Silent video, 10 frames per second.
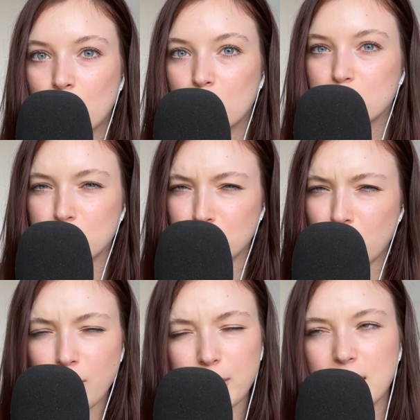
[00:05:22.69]
should
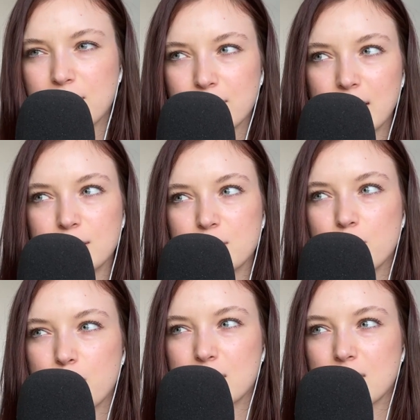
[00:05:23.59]
not be in a
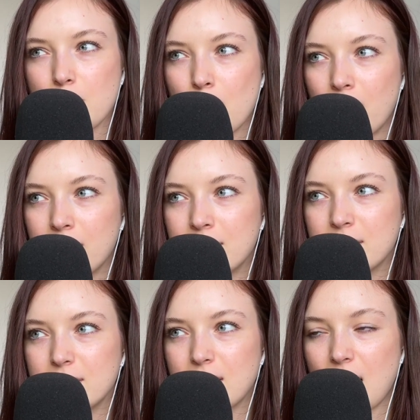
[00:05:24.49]
relationship with someone
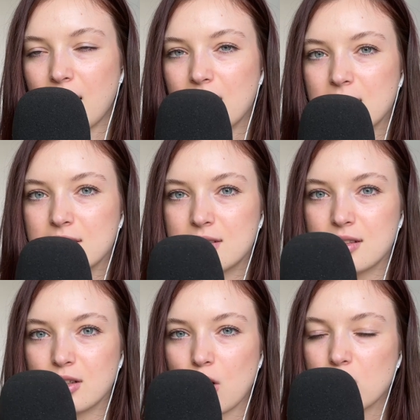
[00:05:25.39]
that is
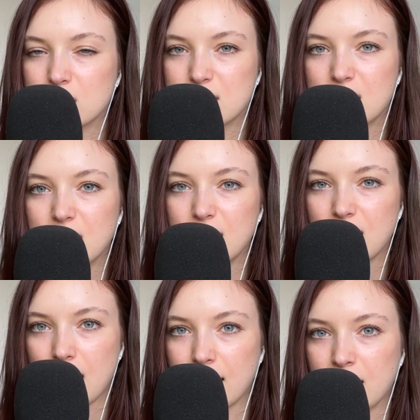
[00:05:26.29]
constantly
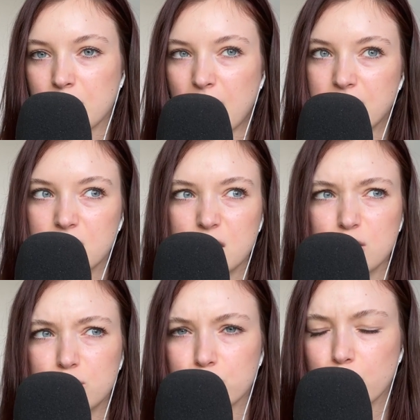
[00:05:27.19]
lying, bending
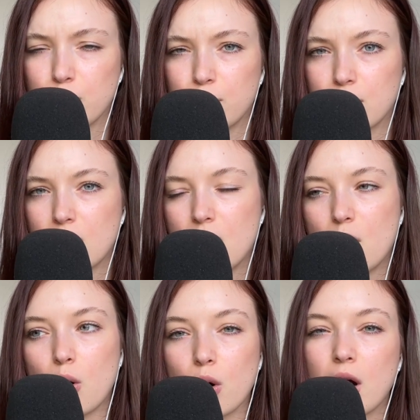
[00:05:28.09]
the truth,
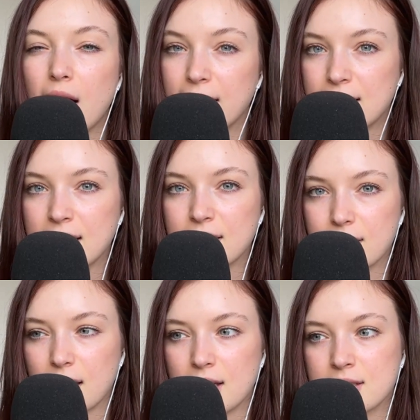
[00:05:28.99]
or hiding
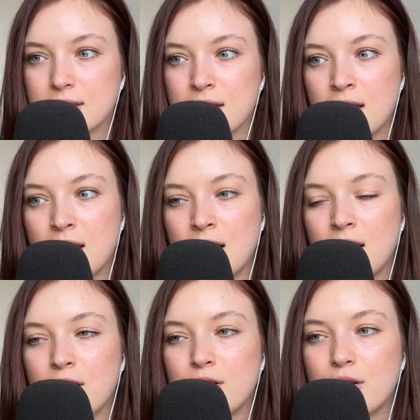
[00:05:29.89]
things,
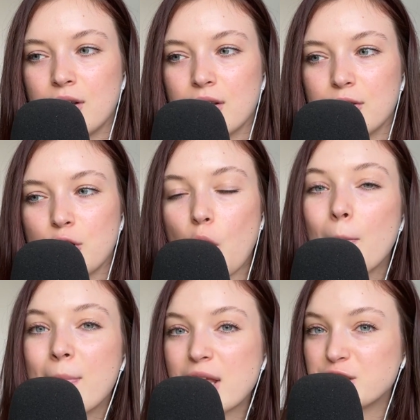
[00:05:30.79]
not
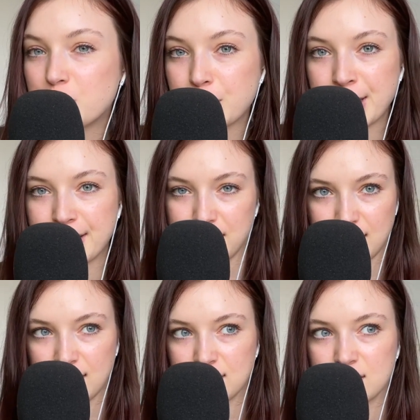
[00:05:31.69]
mentioning
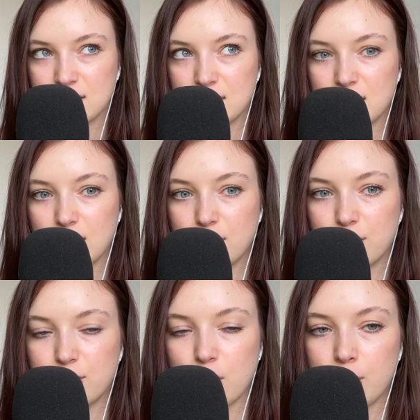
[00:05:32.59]
things
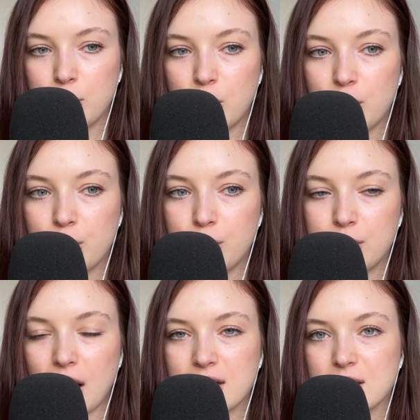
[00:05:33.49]
from you.
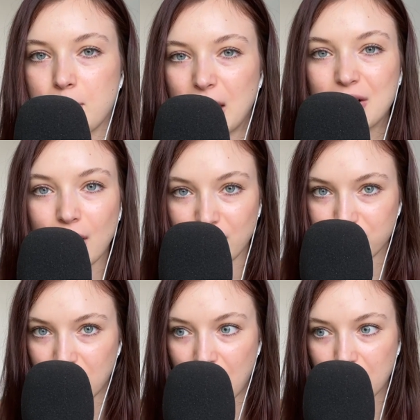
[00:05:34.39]
That is a big red
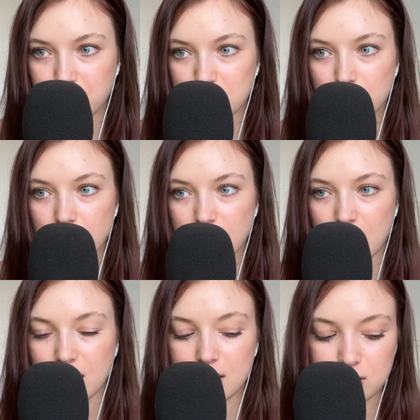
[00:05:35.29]
flag, which we'll
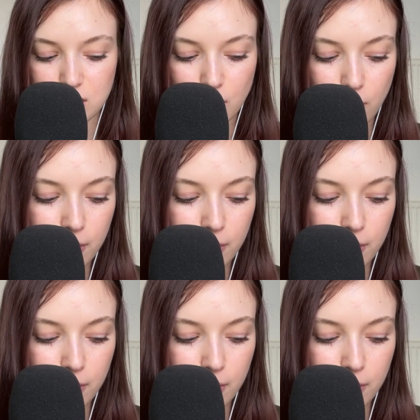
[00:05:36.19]
get into.